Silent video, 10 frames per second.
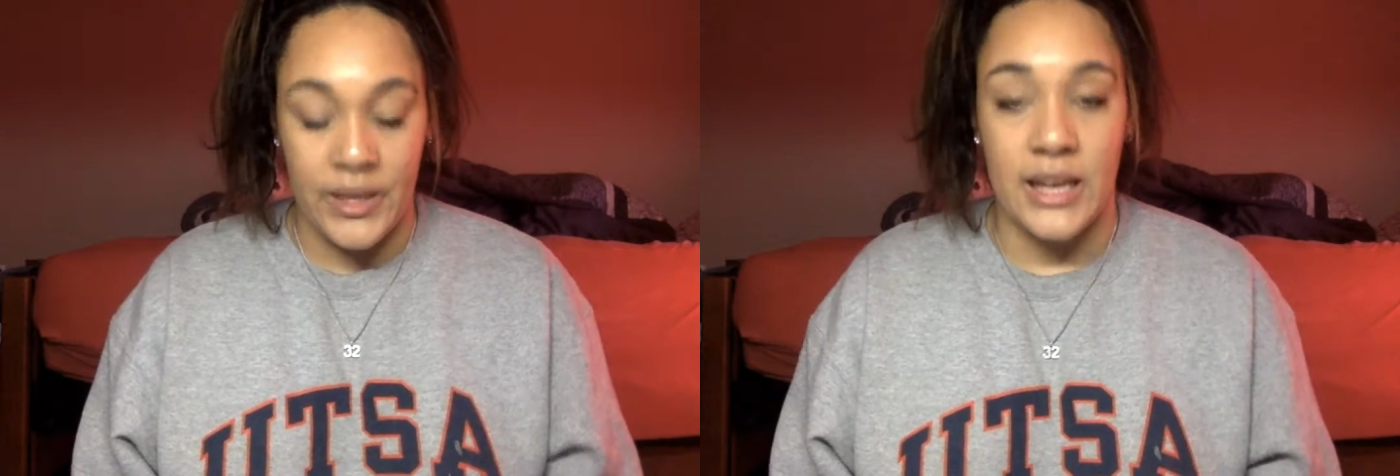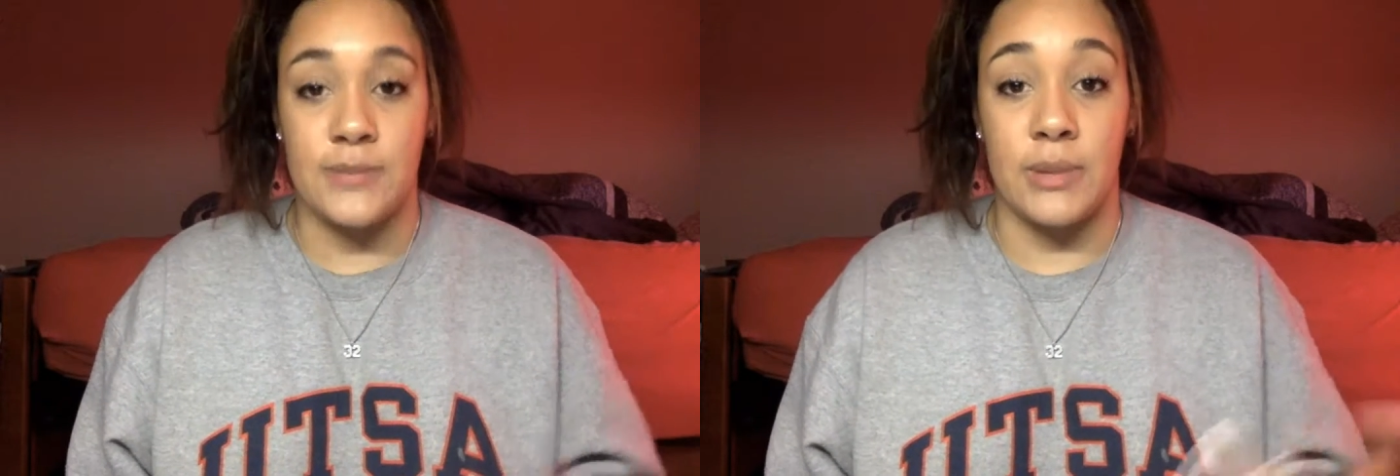
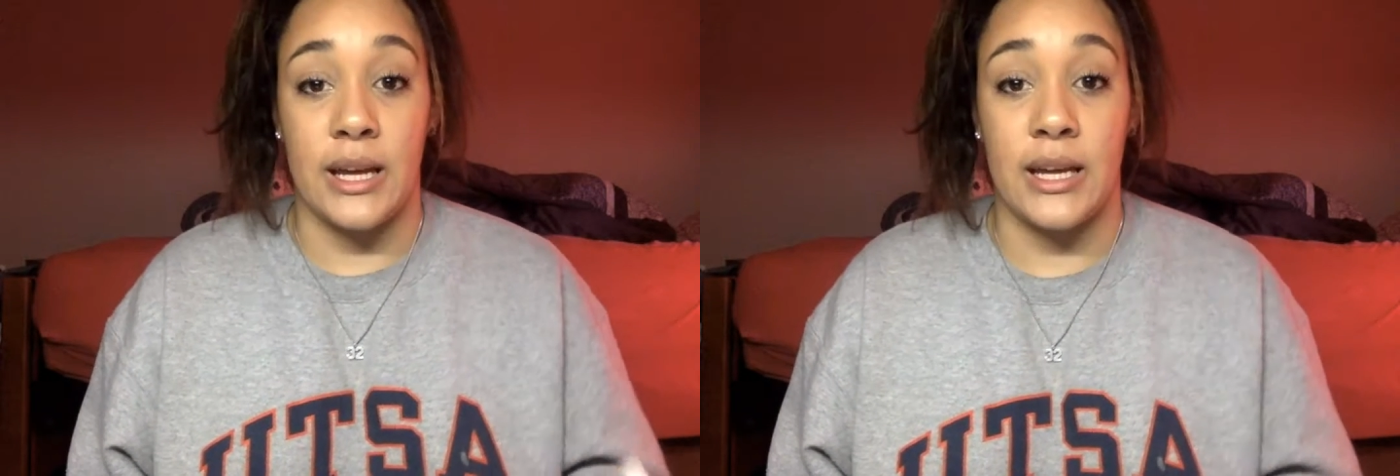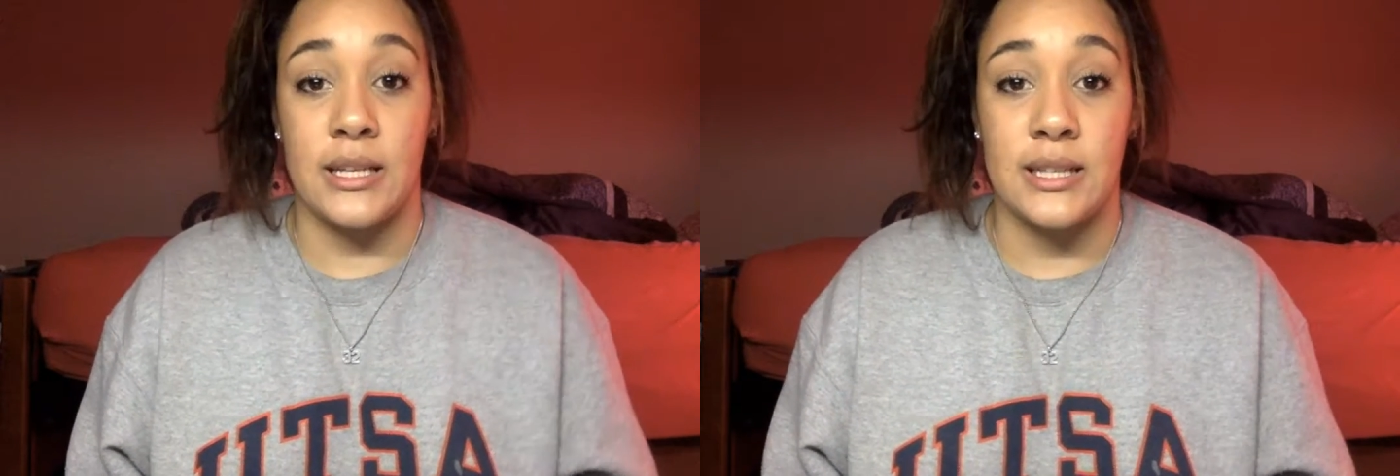
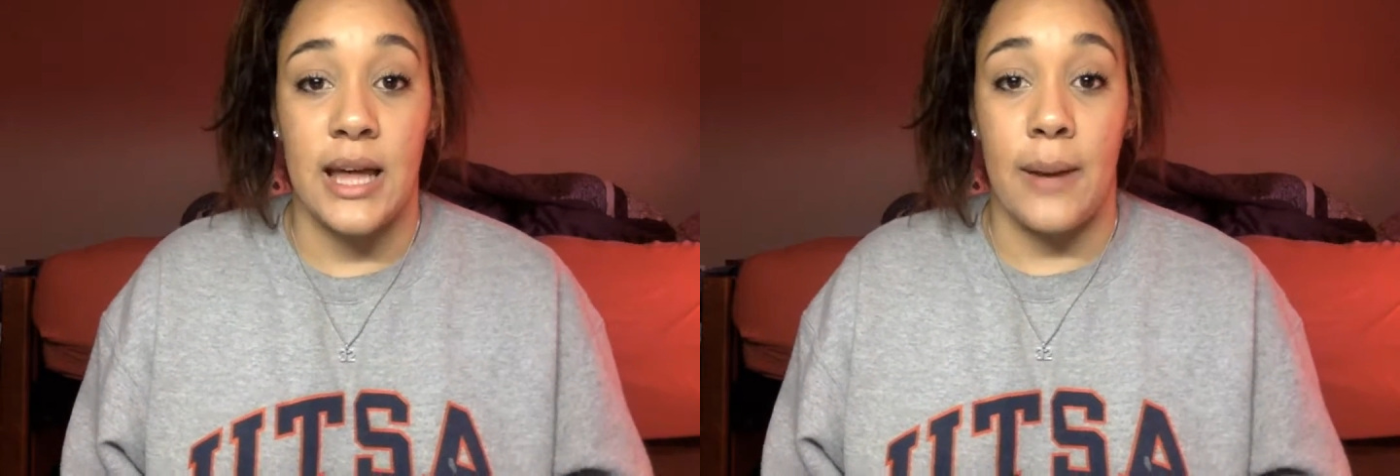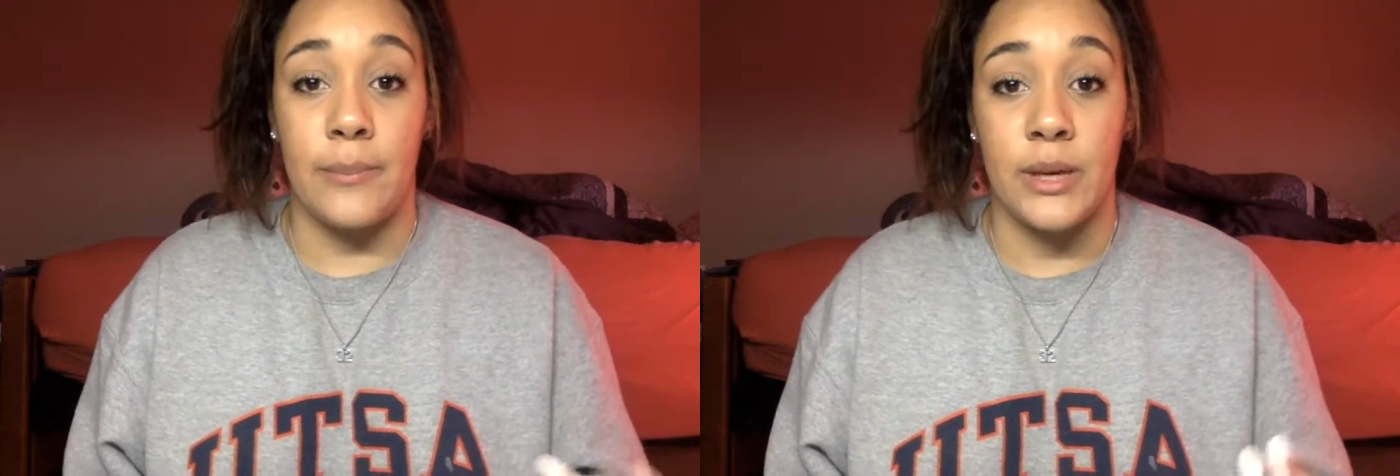explains
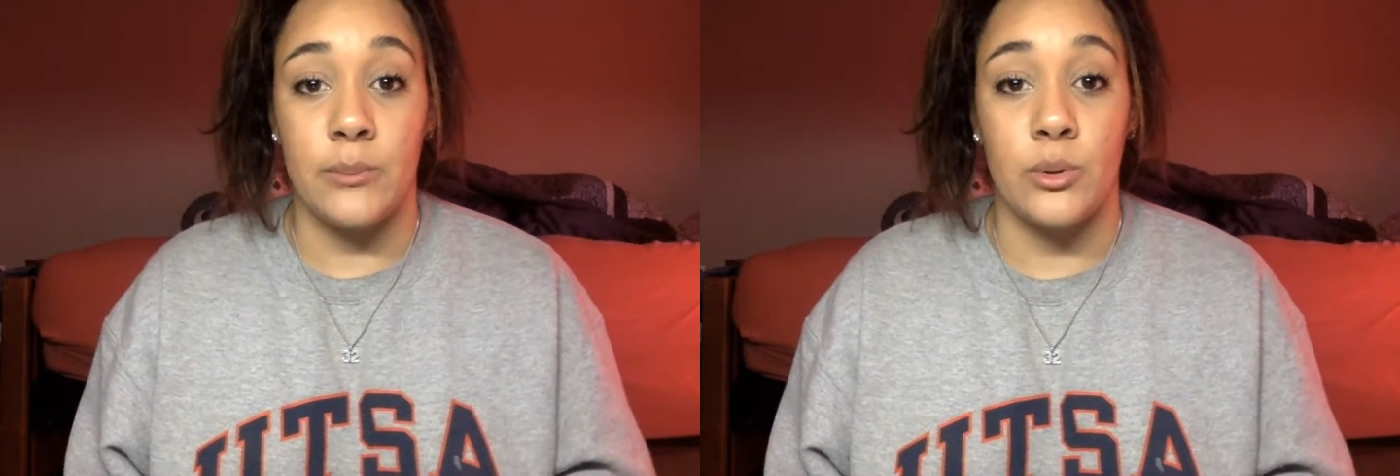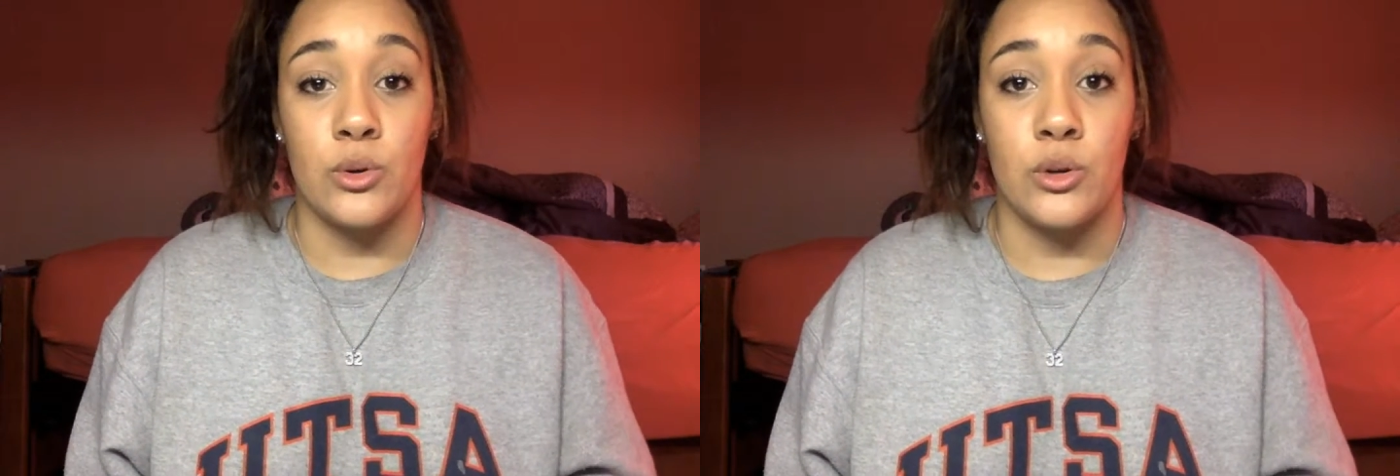that
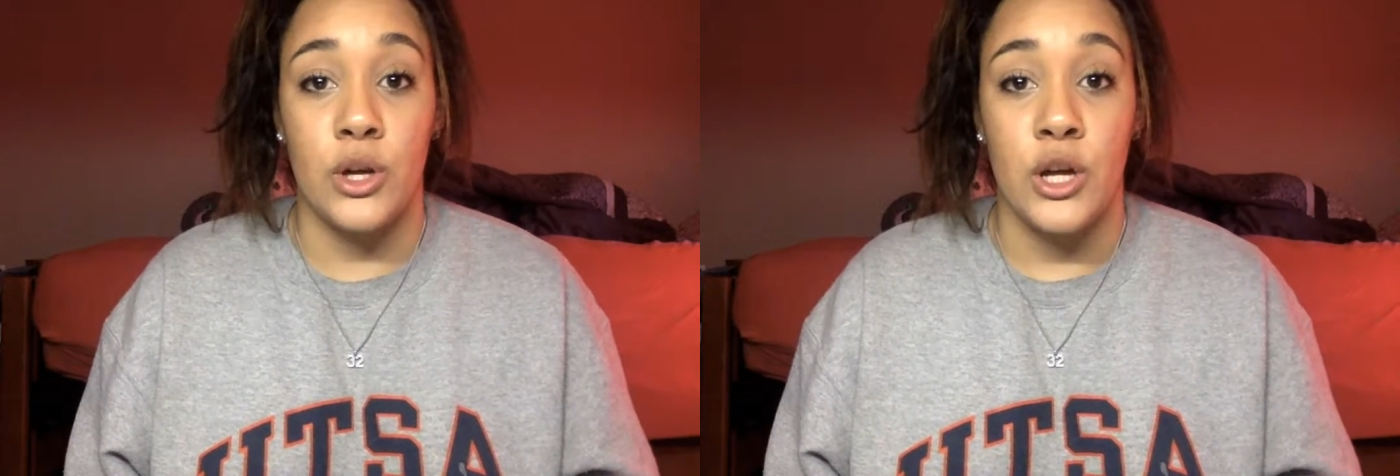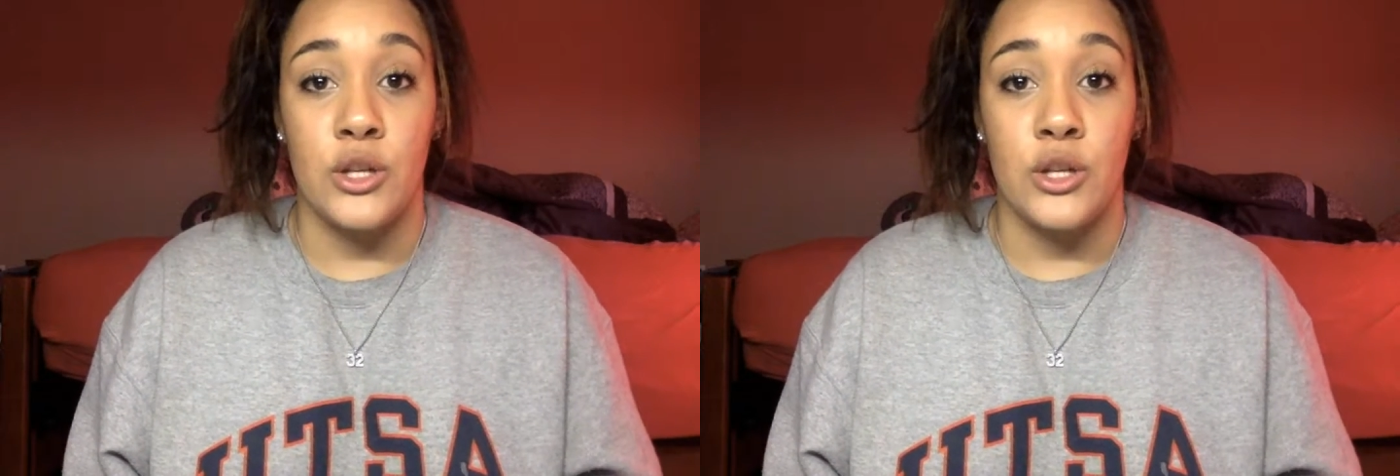people